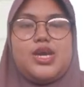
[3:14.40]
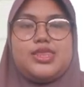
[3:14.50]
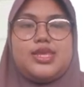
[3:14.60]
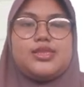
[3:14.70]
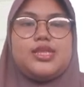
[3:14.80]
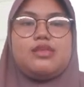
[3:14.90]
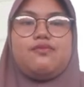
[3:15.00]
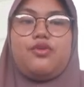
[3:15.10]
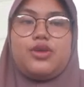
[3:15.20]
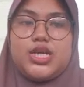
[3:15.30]
Next is
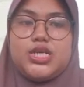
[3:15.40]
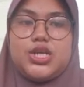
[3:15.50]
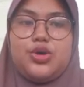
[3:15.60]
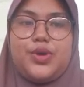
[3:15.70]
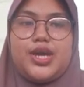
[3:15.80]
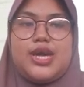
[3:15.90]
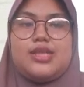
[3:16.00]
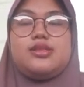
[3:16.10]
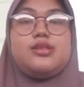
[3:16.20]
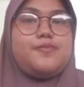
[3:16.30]
foreshadowing
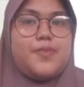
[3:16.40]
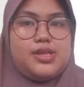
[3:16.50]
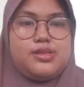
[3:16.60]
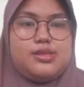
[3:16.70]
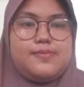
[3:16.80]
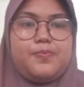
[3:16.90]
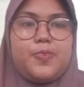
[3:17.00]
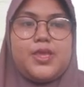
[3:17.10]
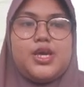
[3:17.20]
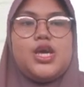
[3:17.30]
and suspense,
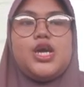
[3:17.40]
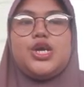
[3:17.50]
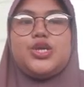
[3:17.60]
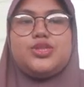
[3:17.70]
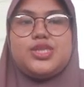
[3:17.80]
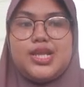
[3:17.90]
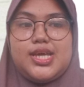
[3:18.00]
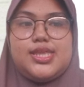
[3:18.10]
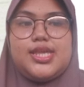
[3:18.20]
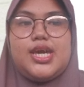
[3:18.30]

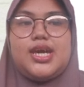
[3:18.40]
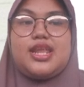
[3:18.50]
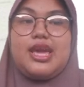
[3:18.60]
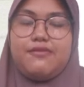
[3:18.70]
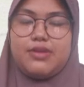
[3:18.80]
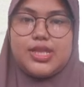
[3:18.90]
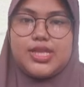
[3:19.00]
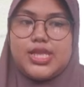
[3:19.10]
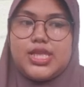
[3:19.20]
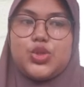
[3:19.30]
utilizing
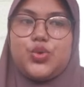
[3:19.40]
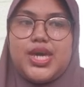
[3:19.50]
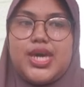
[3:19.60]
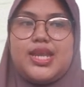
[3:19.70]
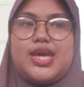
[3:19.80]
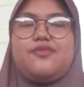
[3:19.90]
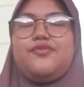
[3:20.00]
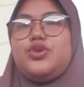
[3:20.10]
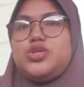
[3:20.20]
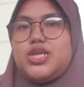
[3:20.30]
references to hint at
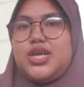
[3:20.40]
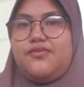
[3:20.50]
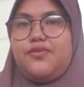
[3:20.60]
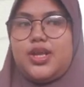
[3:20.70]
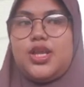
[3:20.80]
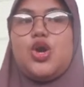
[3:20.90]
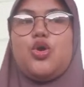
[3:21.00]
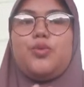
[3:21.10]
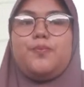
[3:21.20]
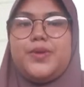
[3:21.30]
future event
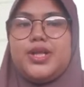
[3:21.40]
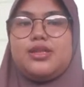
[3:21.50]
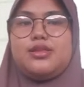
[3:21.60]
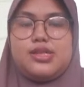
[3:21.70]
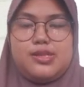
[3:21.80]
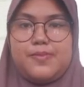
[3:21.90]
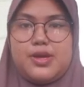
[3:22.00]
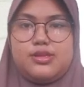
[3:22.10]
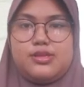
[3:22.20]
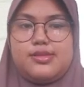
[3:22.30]
or build
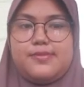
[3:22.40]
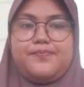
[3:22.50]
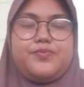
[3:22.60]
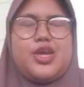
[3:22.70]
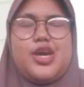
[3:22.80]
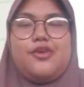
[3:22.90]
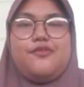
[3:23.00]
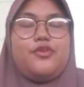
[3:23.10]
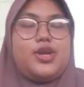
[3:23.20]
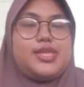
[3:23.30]
suspense.
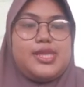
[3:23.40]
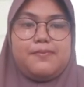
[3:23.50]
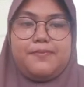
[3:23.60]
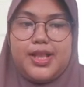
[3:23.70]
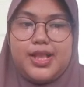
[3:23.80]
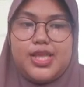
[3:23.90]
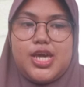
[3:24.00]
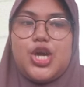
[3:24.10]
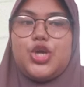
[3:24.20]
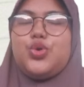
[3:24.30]
For example,
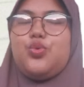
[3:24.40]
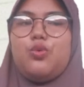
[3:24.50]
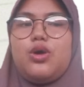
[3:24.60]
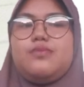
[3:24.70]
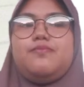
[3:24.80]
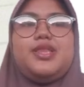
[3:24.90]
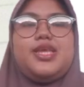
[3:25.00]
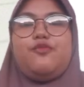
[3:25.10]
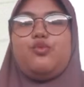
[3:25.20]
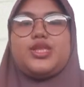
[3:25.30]
you won't
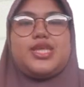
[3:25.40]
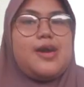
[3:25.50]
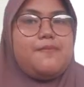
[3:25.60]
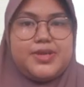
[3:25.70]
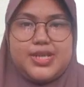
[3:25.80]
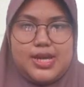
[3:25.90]
believe what happened